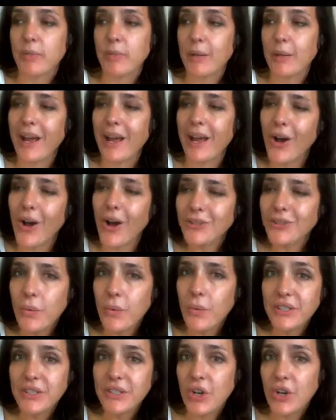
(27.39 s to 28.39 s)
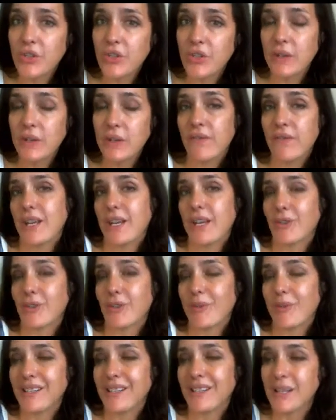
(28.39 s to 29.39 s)
But I also want to start doing
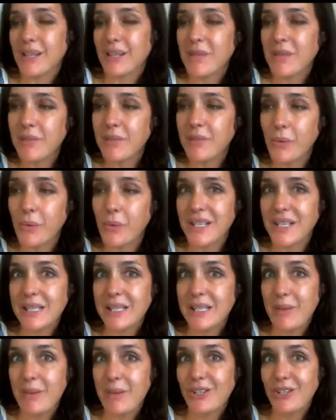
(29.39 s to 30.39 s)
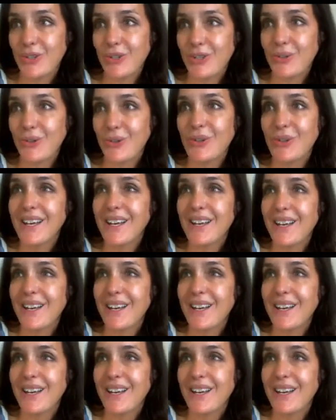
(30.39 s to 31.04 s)
videos, because sometimes I want to speak to